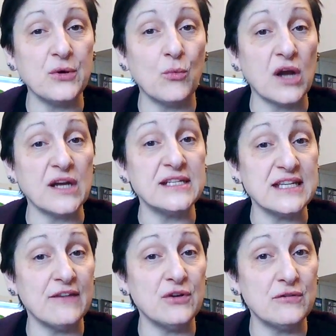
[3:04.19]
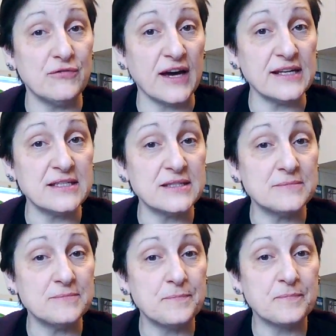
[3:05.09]
wanting to give you advice,
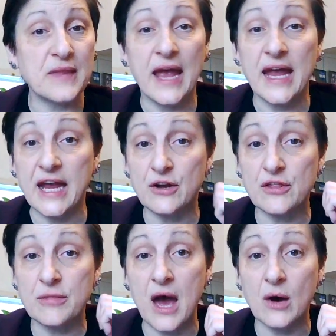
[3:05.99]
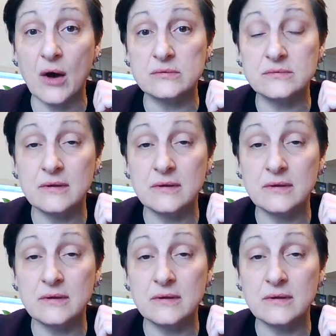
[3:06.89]
hear them out,